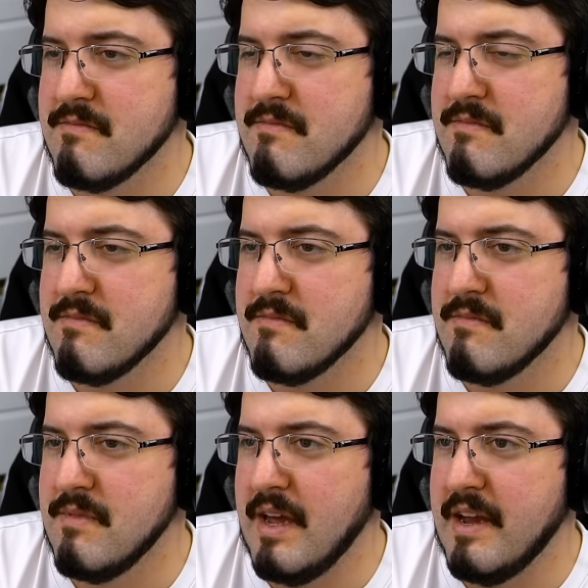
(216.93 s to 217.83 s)
Yep.
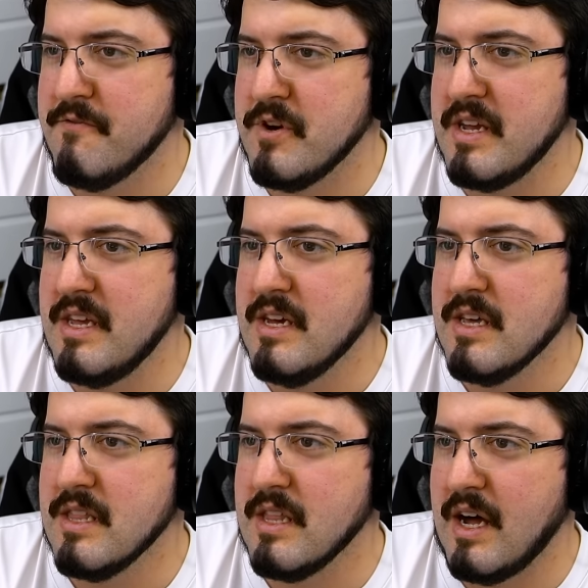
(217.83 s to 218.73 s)
Every
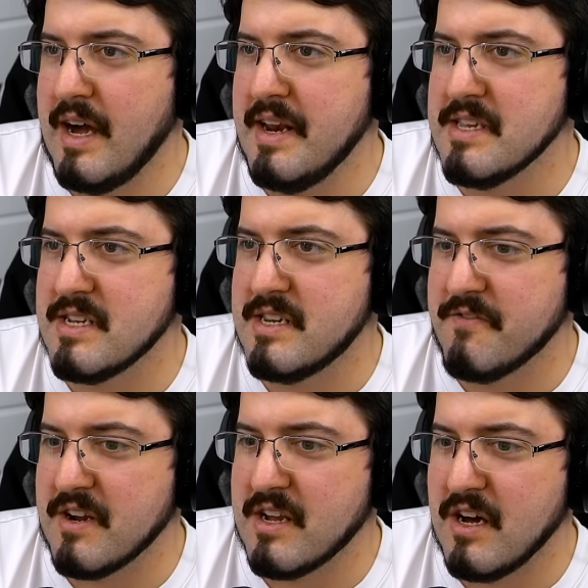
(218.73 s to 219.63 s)
line is a
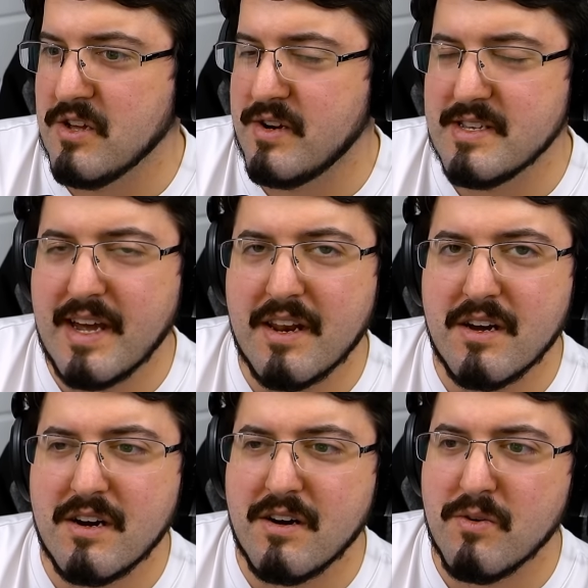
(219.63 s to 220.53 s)
different color. Is that?
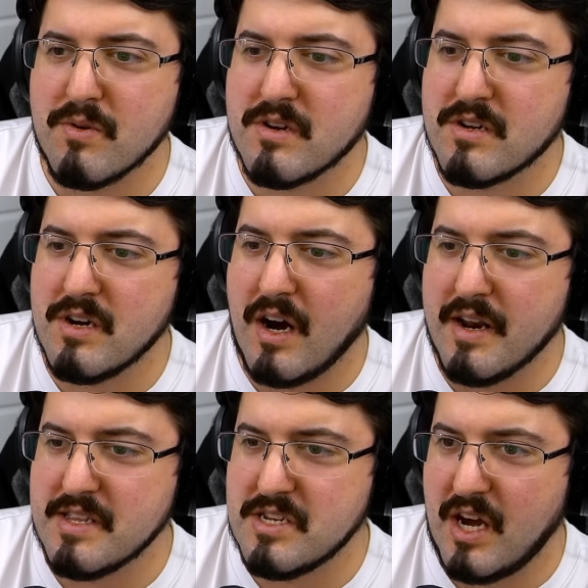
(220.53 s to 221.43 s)
Oh
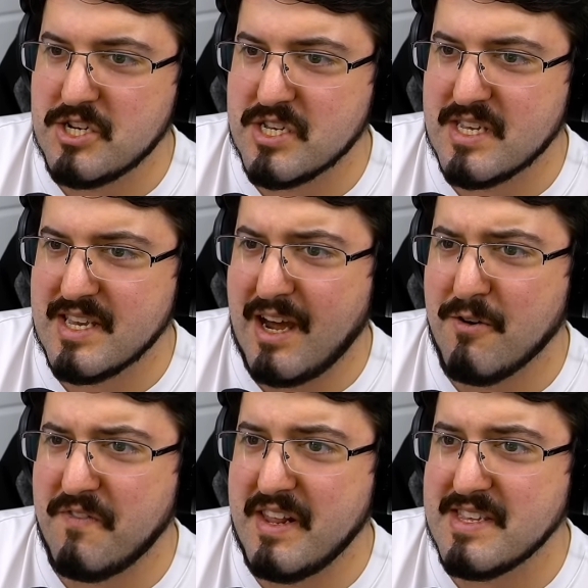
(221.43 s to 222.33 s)
God! It's not just his
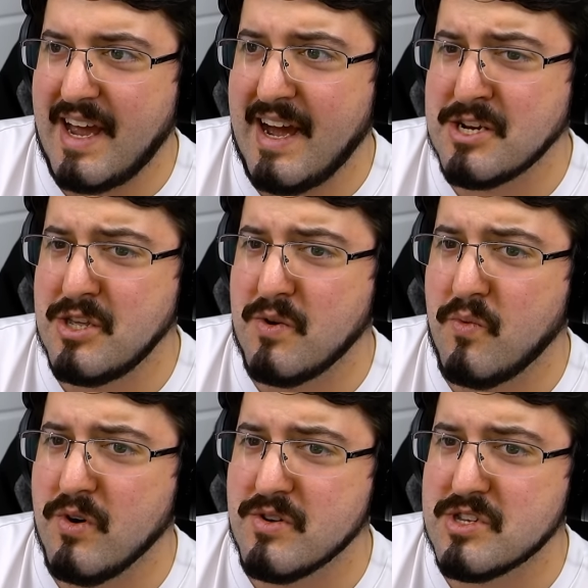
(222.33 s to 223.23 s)
outfit. It's actually the
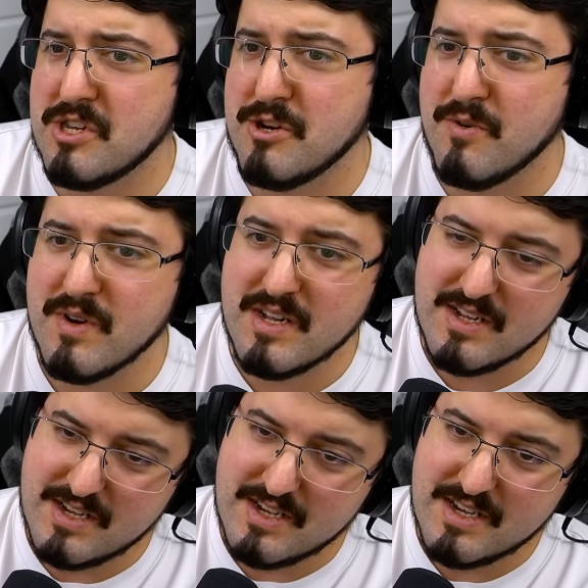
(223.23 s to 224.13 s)
words too
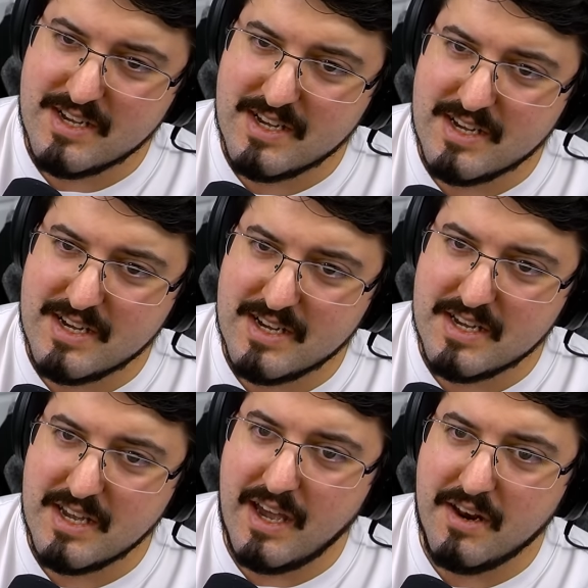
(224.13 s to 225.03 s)

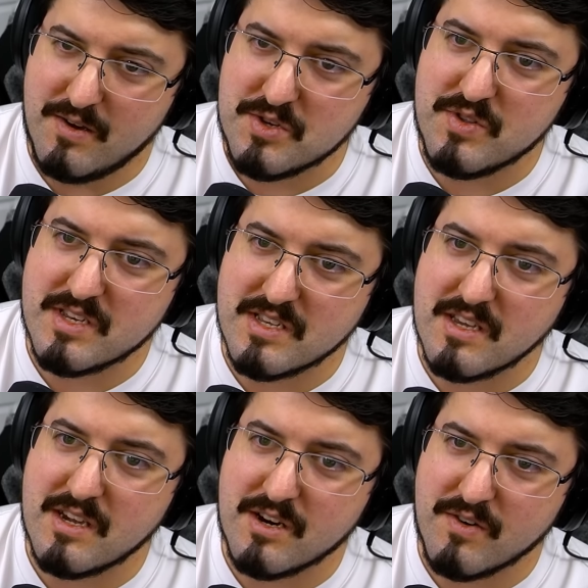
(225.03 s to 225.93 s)
and also this is
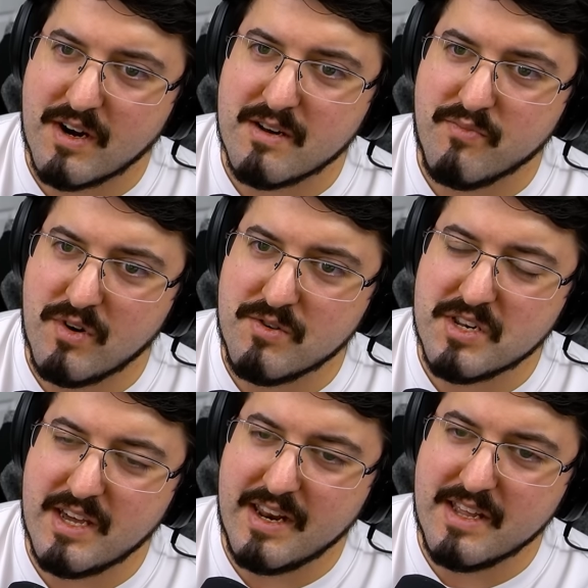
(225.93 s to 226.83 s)
the correct approach
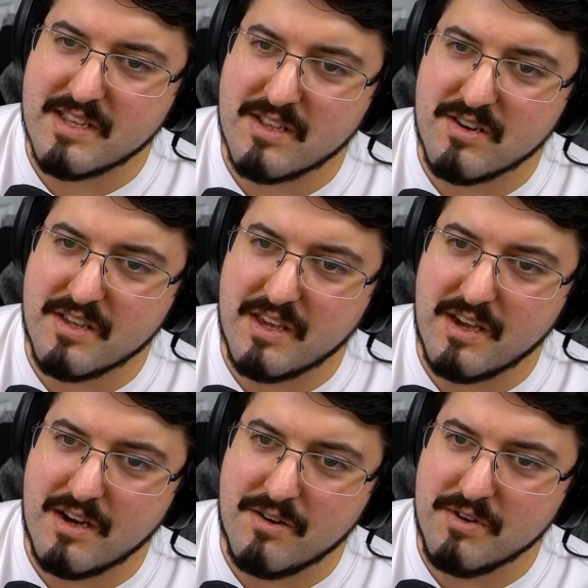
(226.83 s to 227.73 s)
to that it's literally the
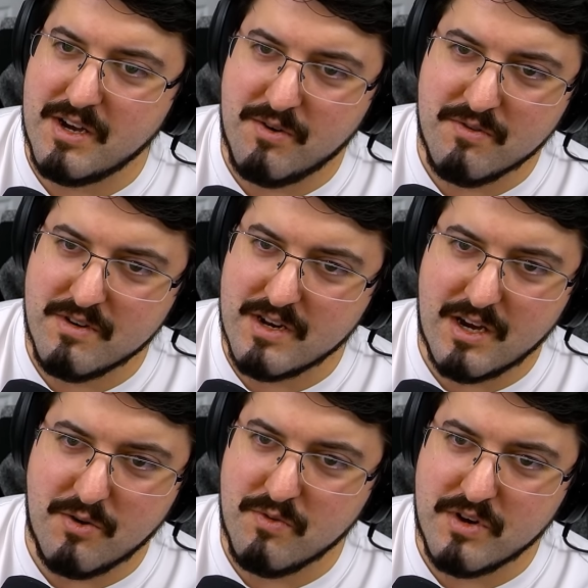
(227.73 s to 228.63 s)
oh no
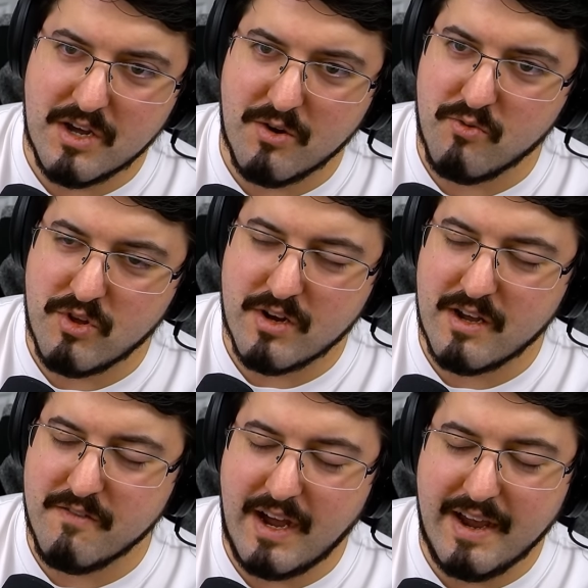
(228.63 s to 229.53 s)
no no look
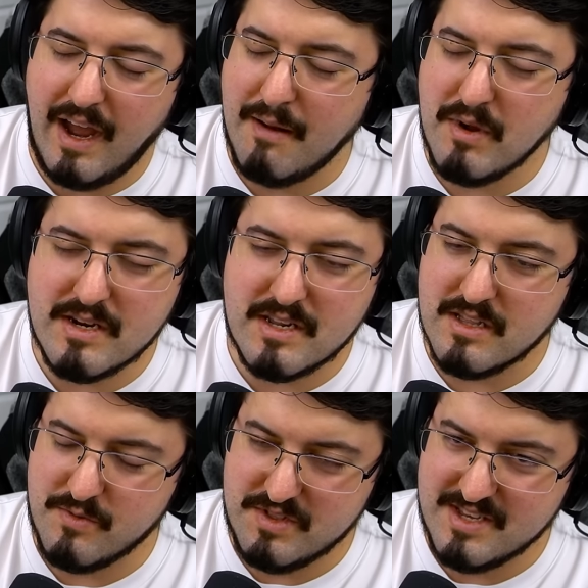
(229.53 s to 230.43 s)
of i i'm not
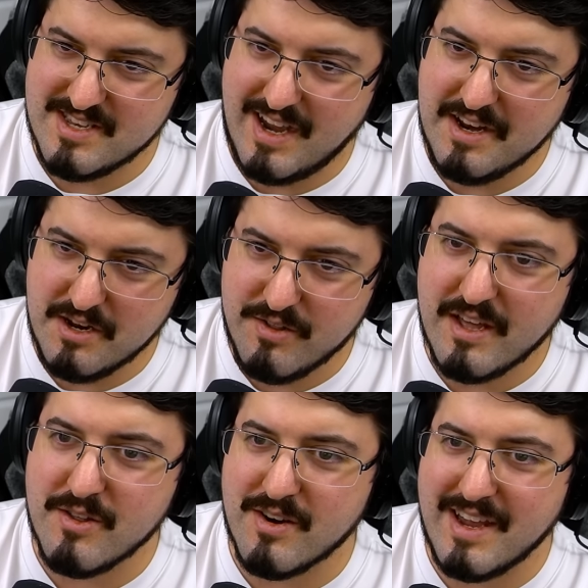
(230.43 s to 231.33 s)
dealing with this i know
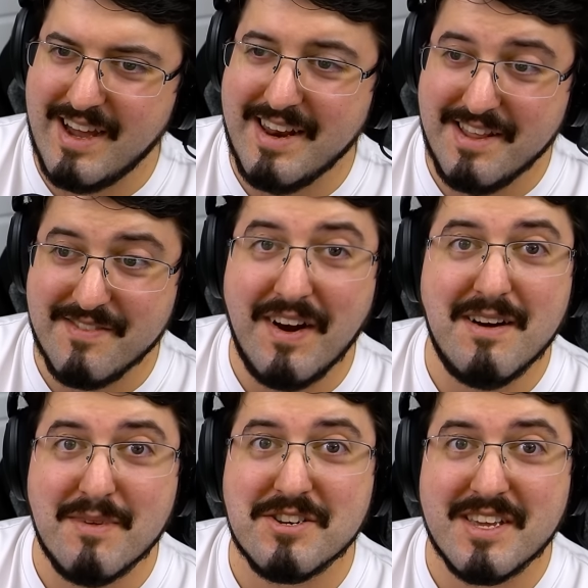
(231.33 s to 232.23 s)
that look and it's very
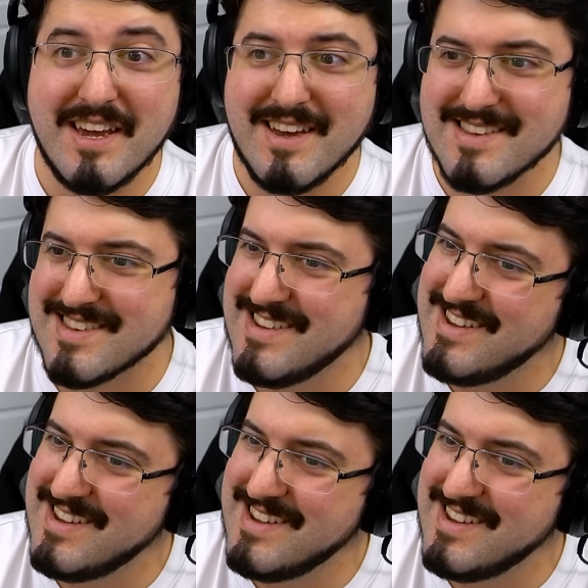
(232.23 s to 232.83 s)
much the case